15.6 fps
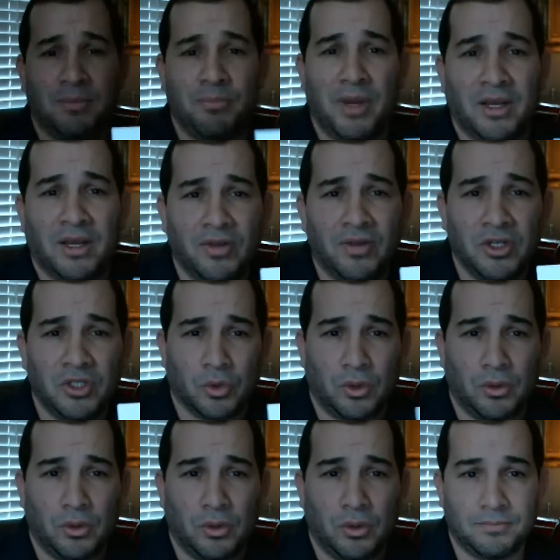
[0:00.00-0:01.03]
make it
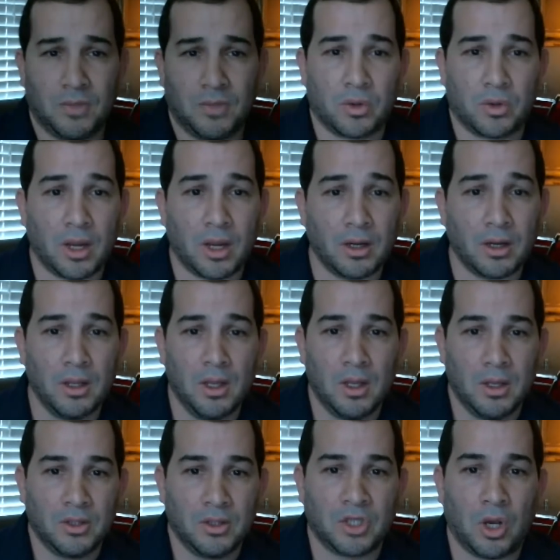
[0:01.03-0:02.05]
visual, okay?
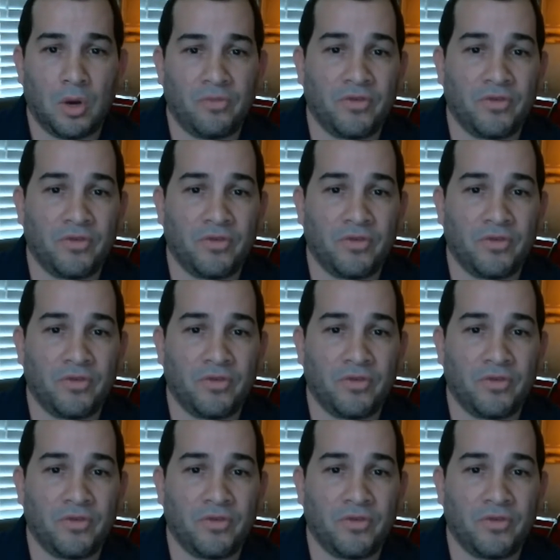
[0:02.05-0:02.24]
So